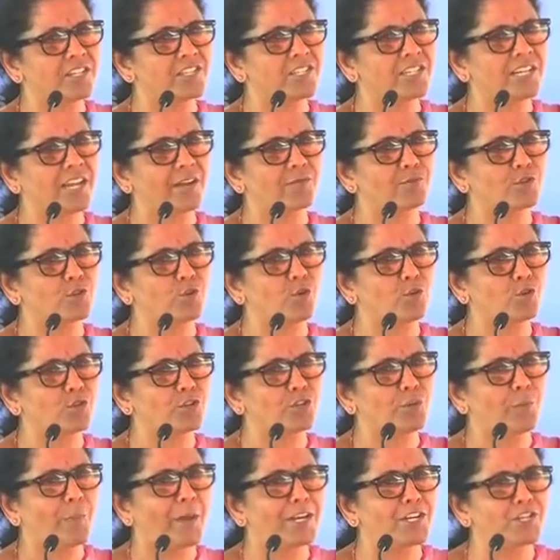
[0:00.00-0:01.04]
doesn't have to go to
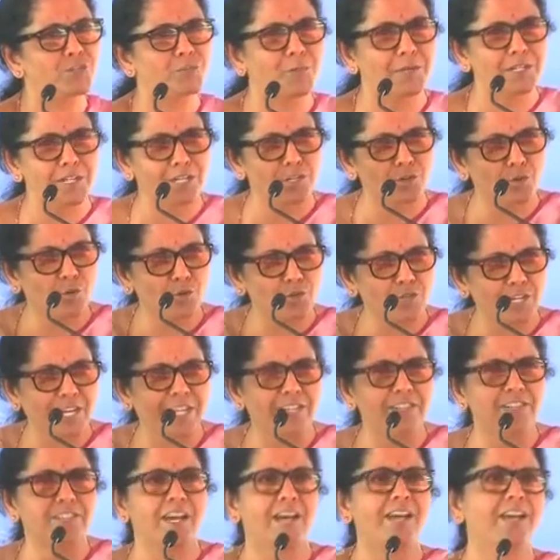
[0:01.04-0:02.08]
the management. It goes
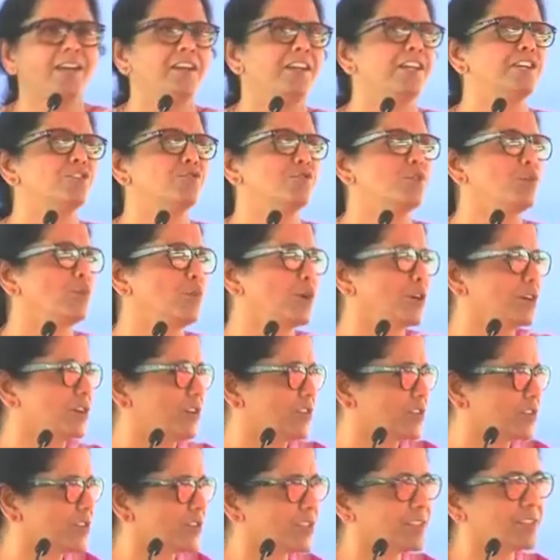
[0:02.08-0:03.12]
entirely to the
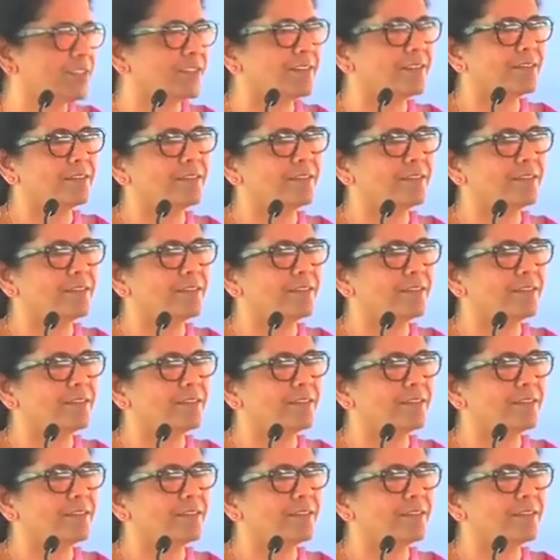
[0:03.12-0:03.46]
workers.